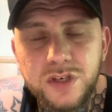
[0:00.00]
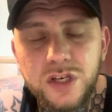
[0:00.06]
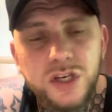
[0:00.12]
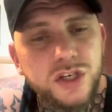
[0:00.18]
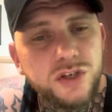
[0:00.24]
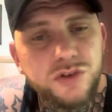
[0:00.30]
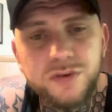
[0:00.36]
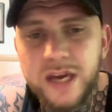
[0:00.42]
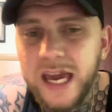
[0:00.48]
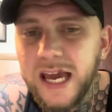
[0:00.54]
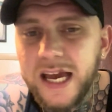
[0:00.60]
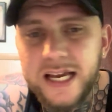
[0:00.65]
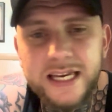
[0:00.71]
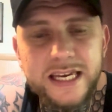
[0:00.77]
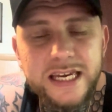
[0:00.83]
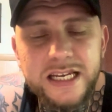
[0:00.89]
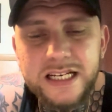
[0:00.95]
You can't
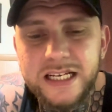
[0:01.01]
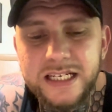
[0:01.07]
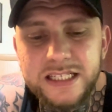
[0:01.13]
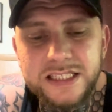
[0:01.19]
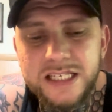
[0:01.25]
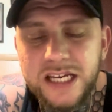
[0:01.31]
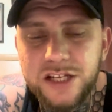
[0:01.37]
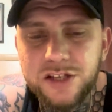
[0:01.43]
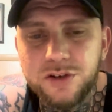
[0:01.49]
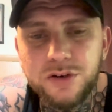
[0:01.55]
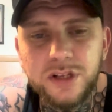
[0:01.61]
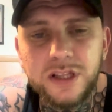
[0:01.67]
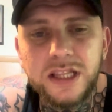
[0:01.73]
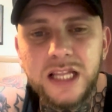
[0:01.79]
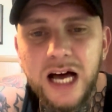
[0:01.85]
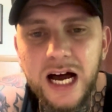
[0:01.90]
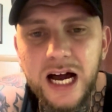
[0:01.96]
continue to
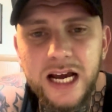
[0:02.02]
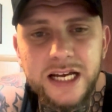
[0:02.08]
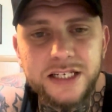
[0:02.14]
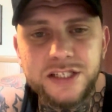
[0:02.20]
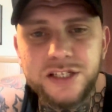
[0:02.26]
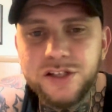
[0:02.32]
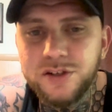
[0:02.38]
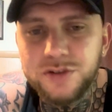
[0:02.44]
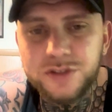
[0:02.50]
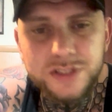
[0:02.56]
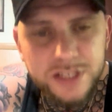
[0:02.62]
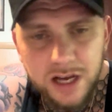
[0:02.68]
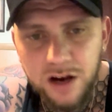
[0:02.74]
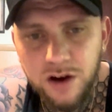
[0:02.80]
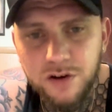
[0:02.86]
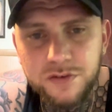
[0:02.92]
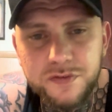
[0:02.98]
lie to
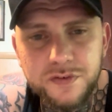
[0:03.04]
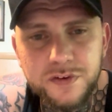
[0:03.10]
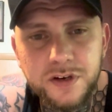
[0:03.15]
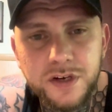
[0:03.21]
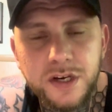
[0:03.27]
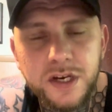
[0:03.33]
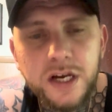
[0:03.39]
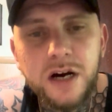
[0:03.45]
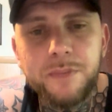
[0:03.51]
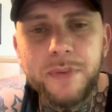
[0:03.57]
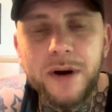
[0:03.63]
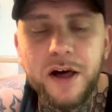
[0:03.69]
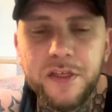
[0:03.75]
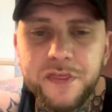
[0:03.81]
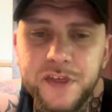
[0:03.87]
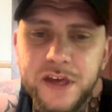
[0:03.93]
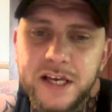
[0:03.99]
yourself
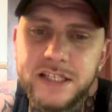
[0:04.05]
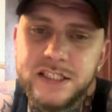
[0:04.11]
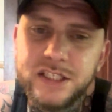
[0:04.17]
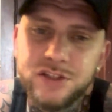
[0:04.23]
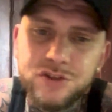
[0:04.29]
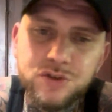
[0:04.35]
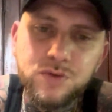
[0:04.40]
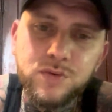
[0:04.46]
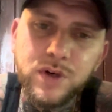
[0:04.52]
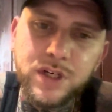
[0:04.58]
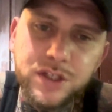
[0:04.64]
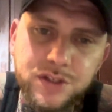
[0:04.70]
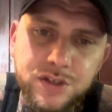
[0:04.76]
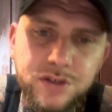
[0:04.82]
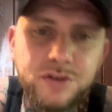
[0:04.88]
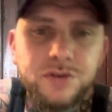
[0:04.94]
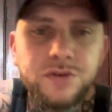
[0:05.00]
about things that you want to
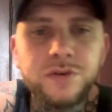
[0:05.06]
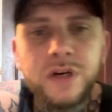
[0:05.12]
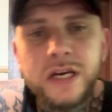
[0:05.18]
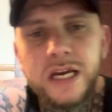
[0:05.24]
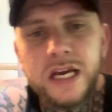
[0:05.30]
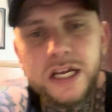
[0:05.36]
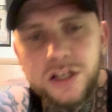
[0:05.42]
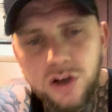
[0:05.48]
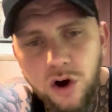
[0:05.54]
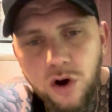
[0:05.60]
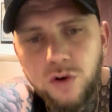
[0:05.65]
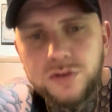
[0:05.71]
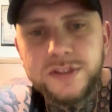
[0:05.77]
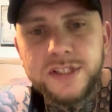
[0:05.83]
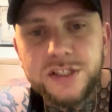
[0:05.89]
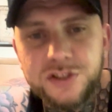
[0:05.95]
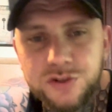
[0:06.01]
do and goals
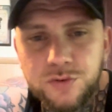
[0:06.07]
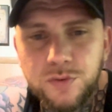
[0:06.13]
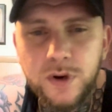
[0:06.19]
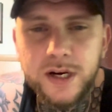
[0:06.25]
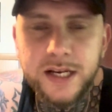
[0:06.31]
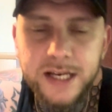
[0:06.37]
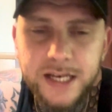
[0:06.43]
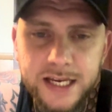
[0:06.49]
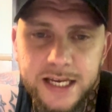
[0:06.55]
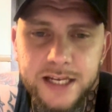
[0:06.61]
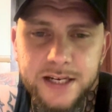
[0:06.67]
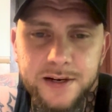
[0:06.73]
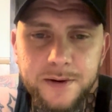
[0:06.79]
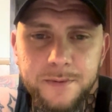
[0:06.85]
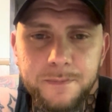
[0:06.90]
that you want to hit.